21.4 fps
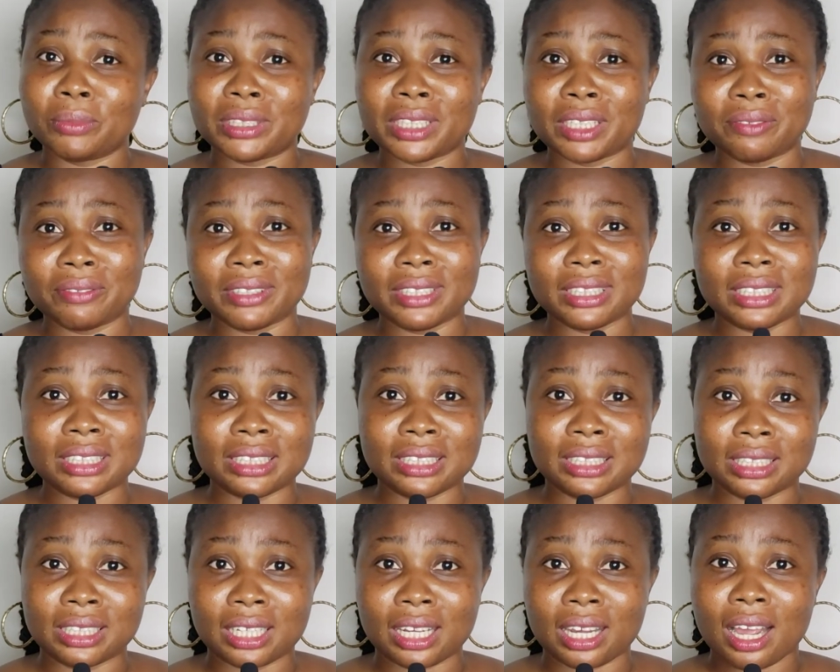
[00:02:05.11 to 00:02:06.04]
shaving
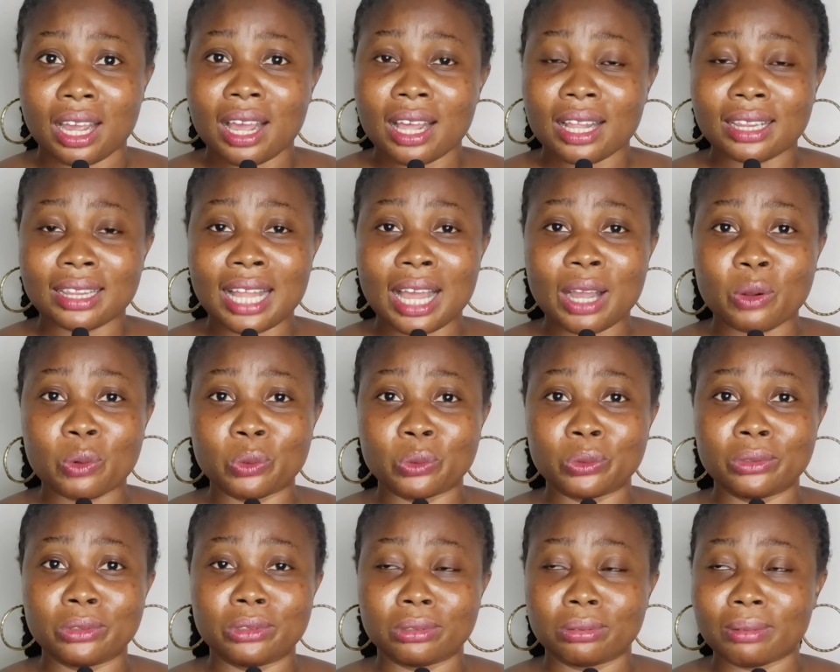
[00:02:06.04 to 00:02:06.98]
stick that
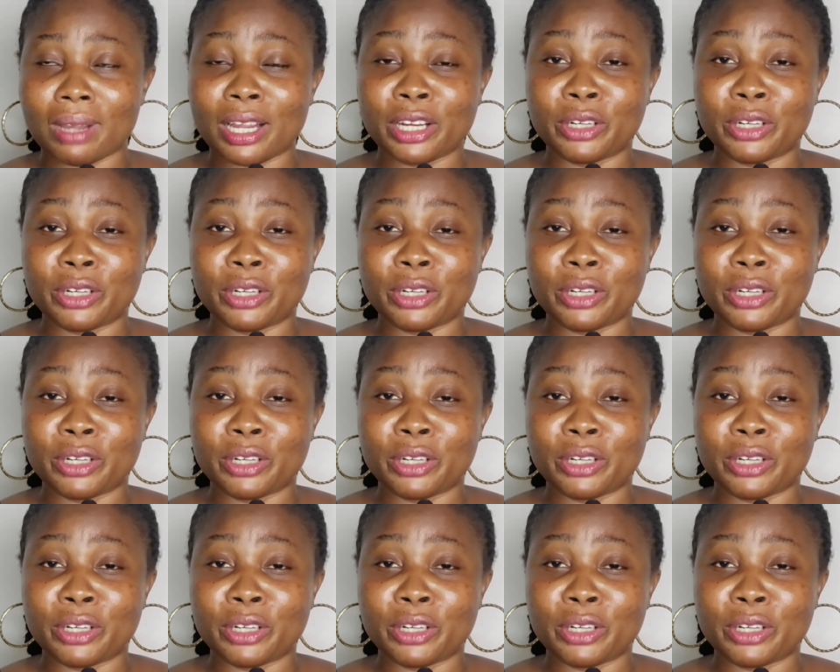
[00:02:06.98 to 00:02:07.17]
could